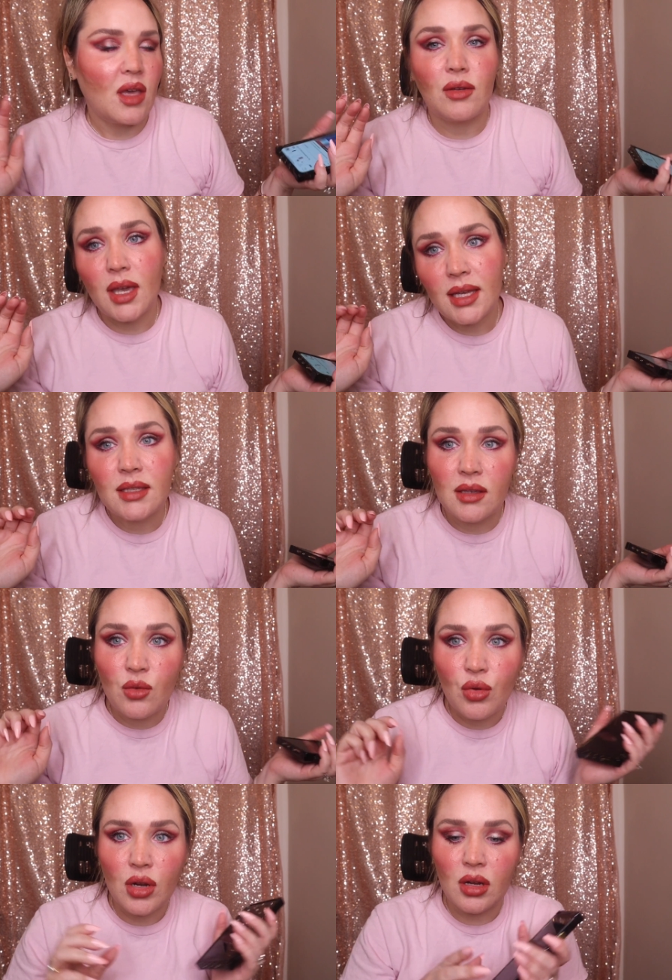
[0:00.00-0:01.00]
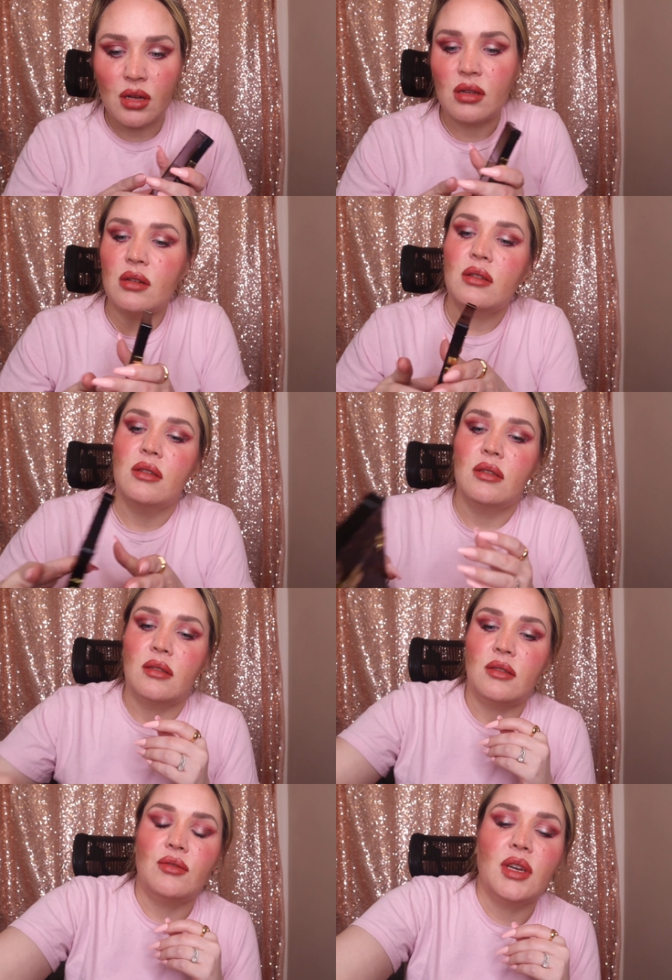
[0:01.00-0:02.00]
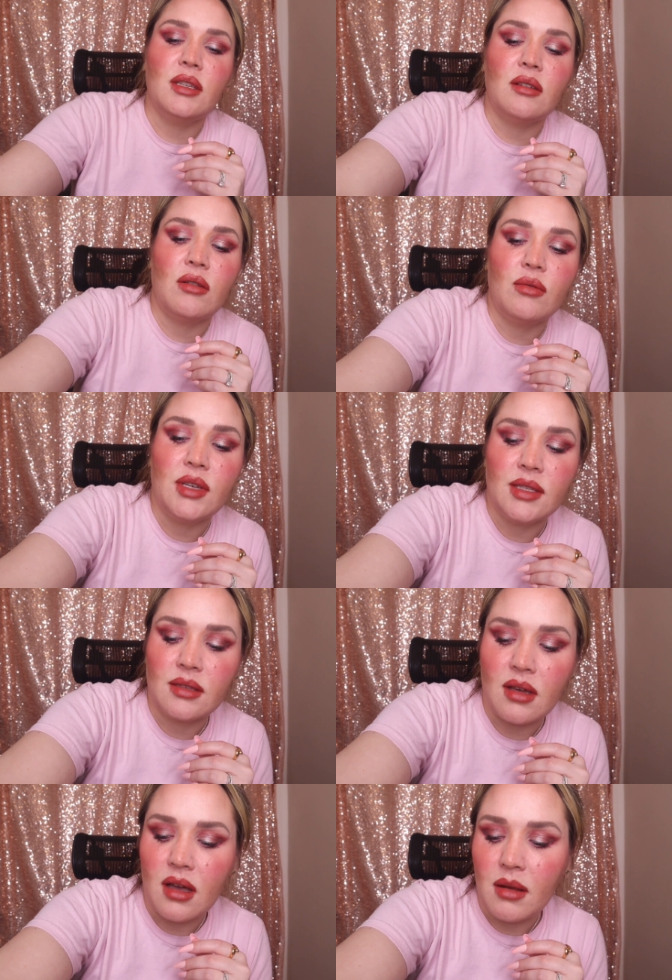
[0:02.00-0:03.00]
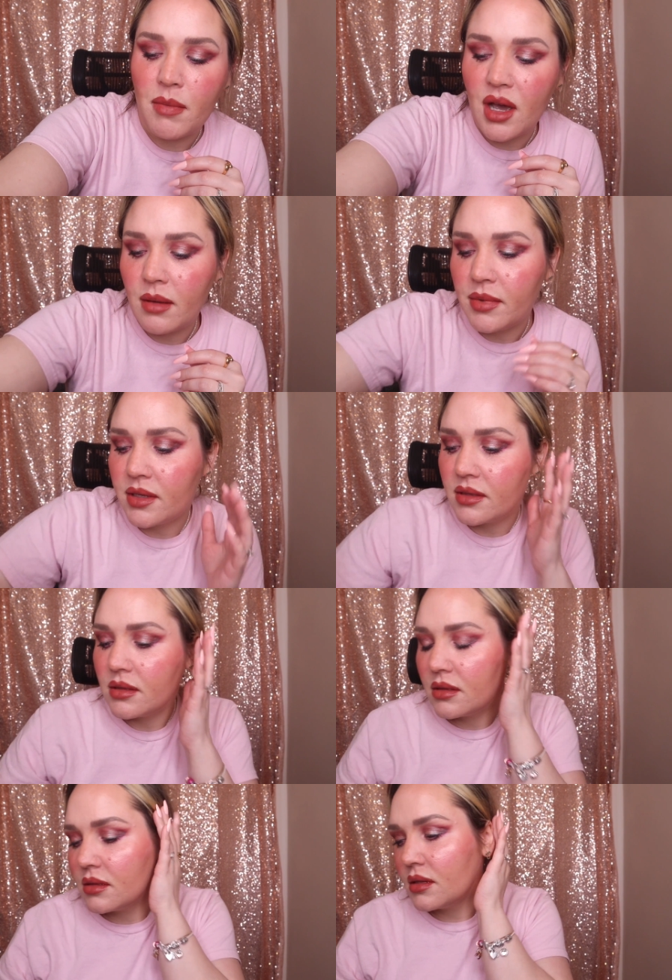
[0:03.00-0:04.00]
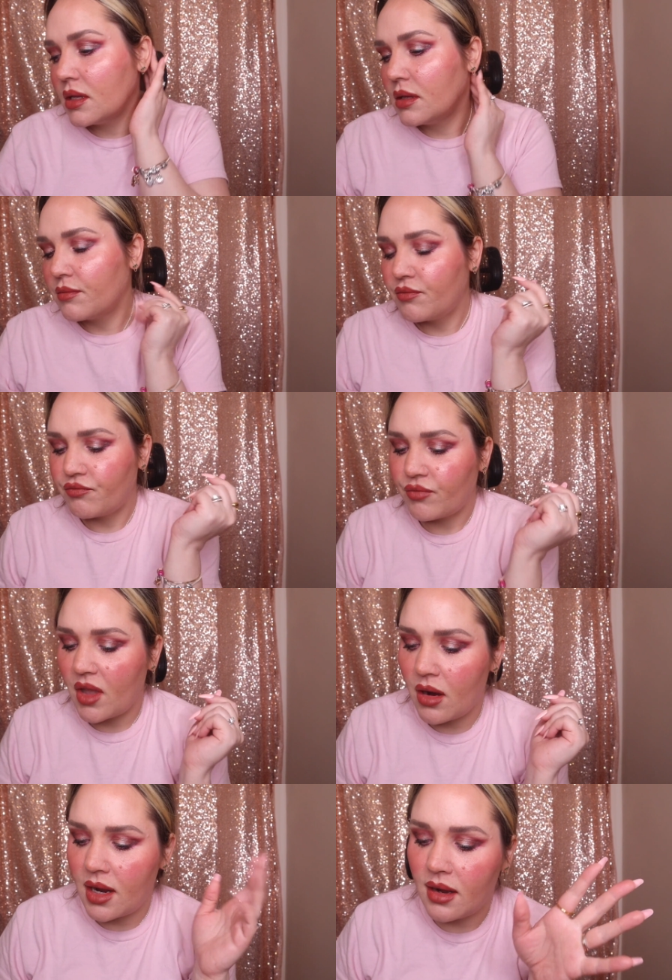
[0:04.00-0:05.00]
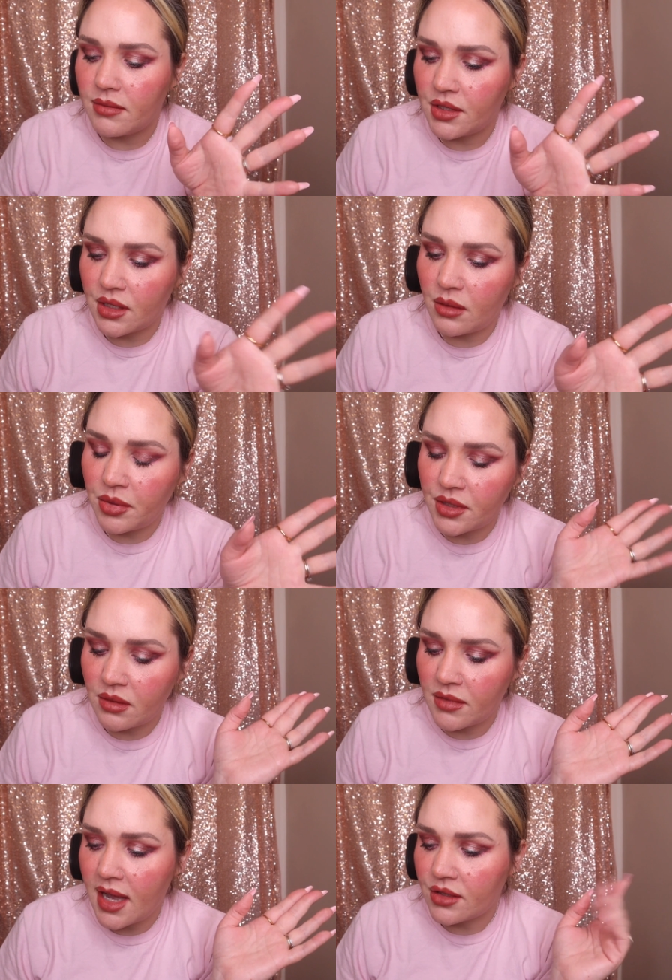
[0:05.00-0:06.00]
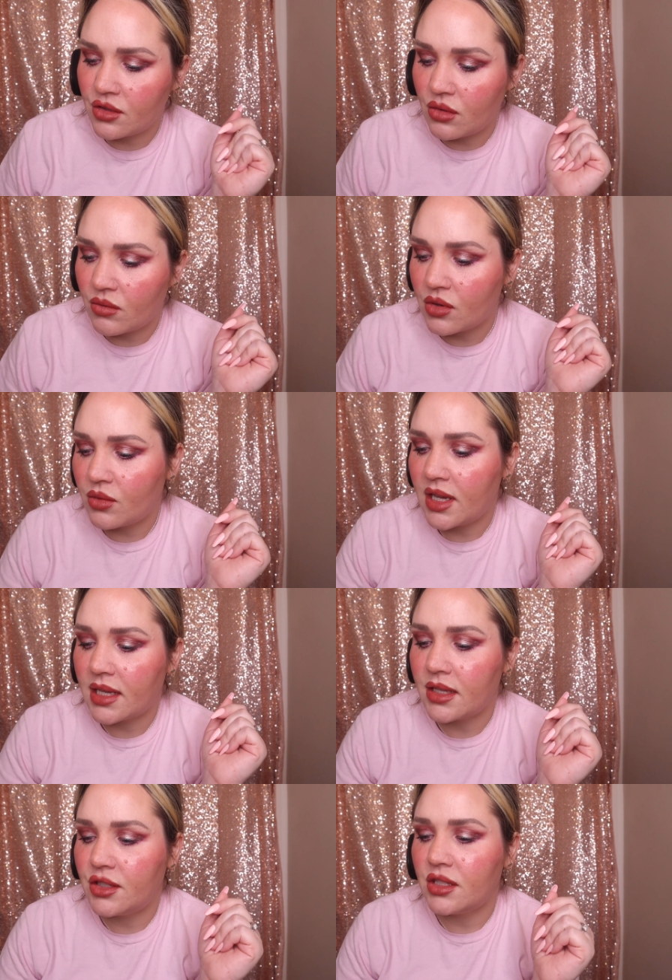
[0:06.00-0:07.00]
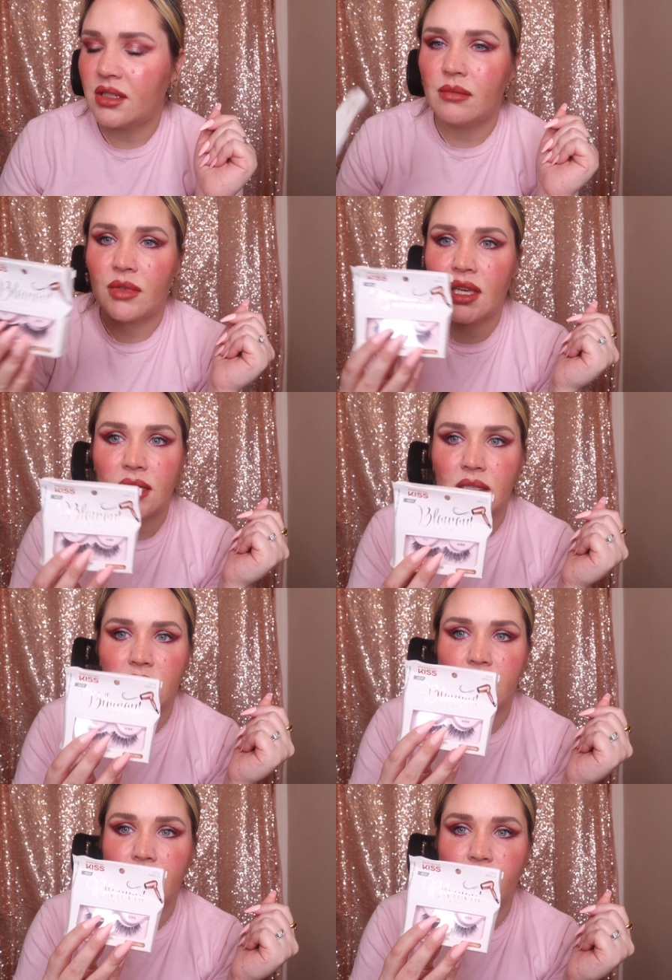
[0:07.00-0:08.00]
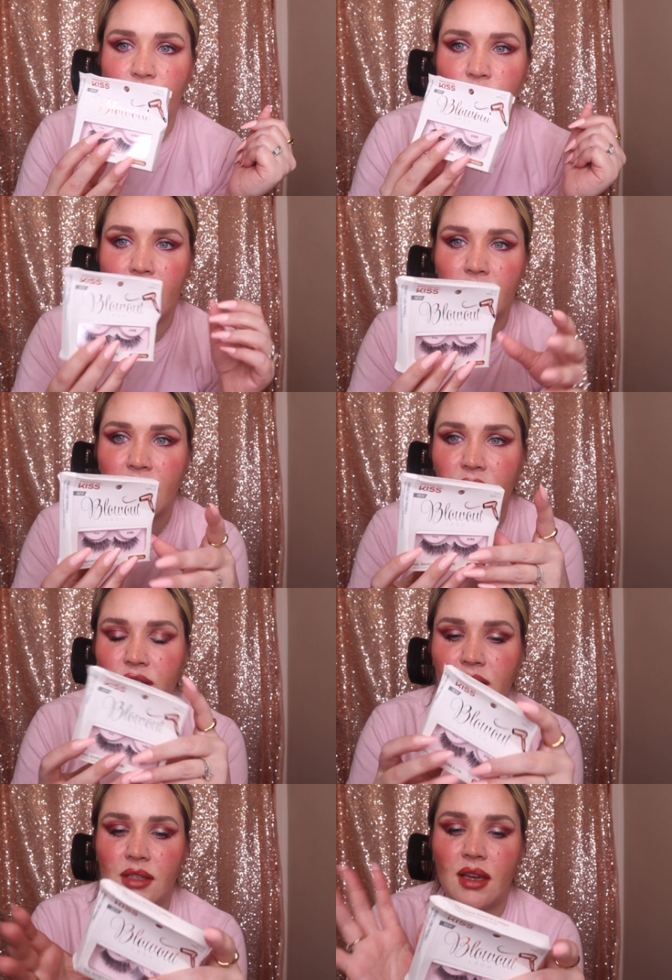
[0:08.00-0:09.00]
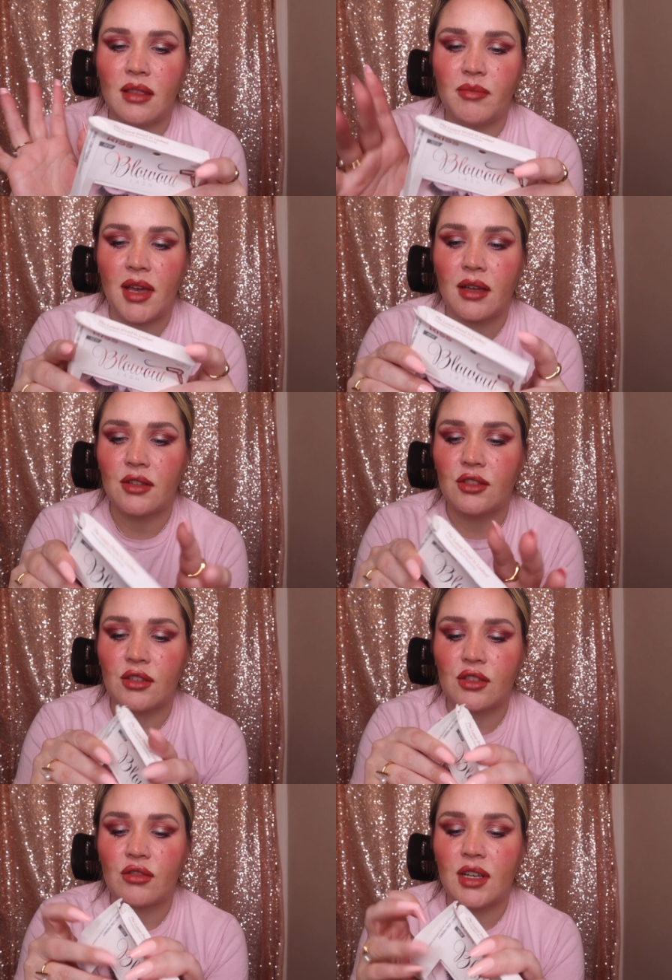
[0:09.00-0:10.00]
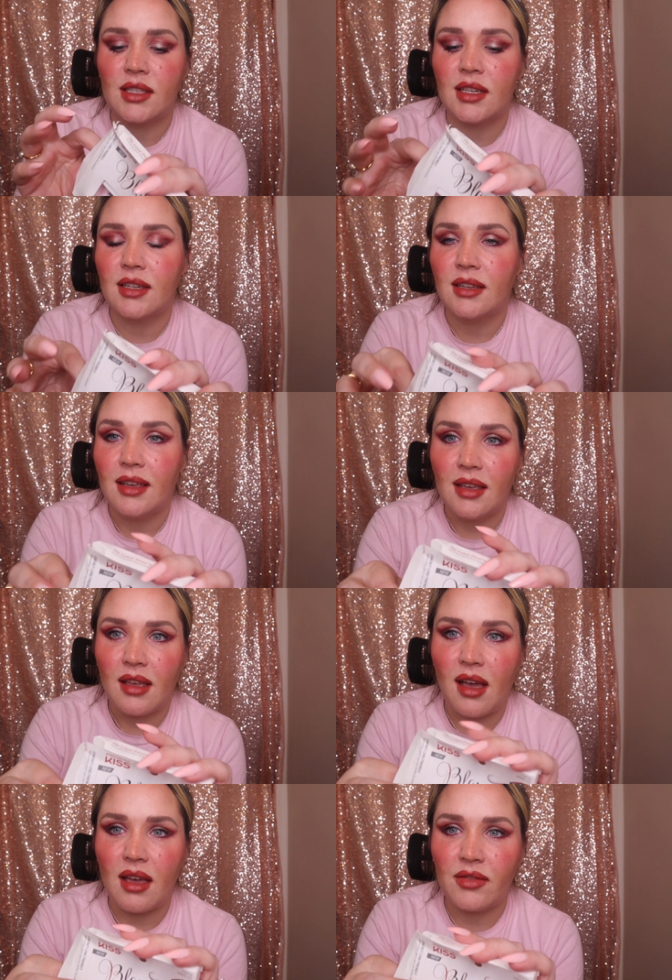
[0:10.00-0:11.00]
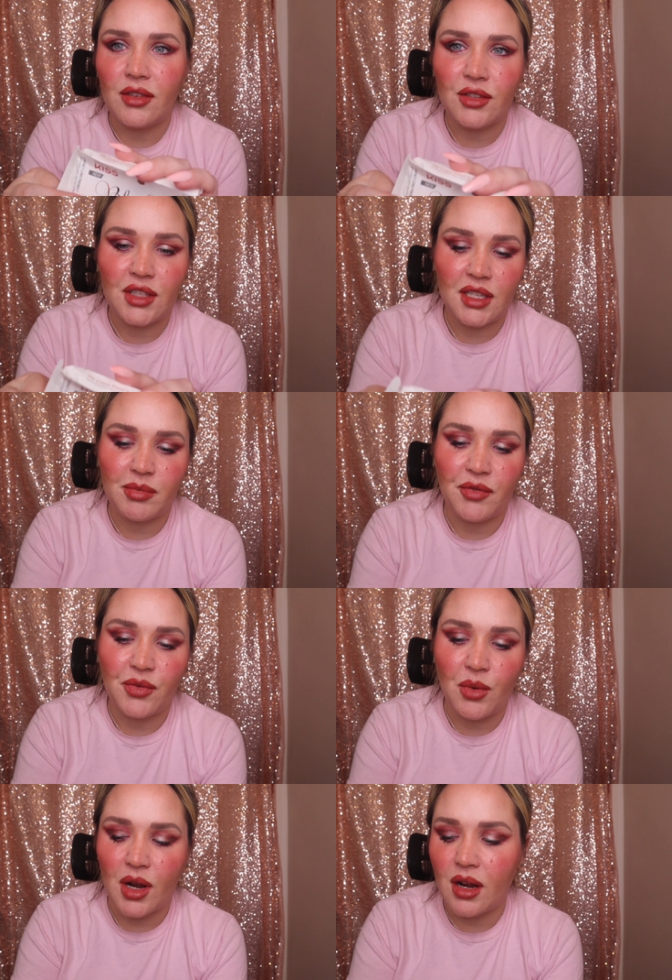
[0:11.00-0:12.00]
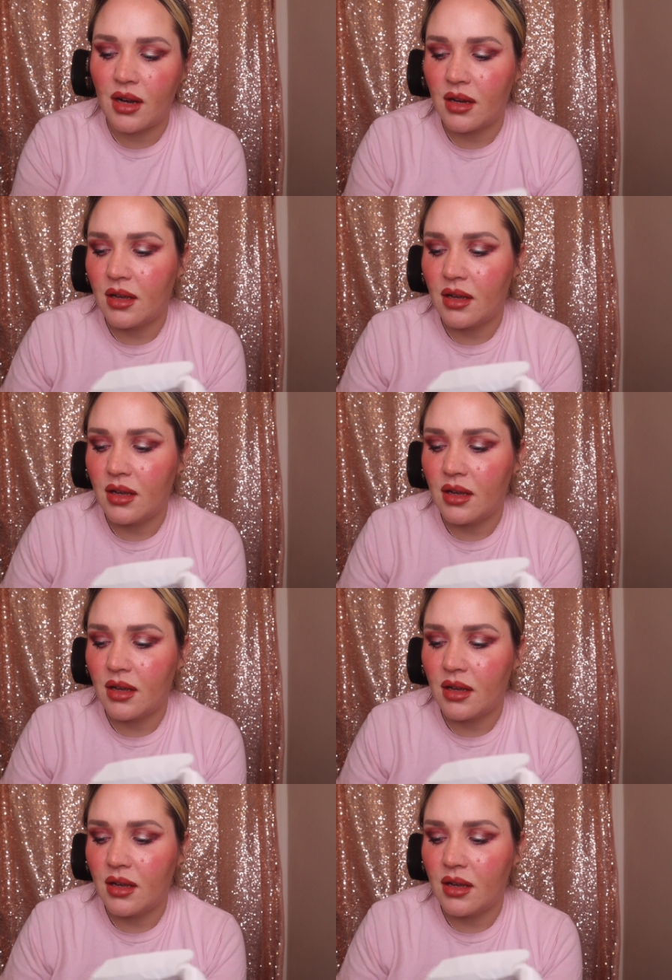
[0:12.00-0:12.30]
Okay, Dior. You guys always got it popping. All right, I'm just gonna put some lashes on real quick. It's just some Kiss blowout lashes. Yeah, the package looks crazy. I've used these before.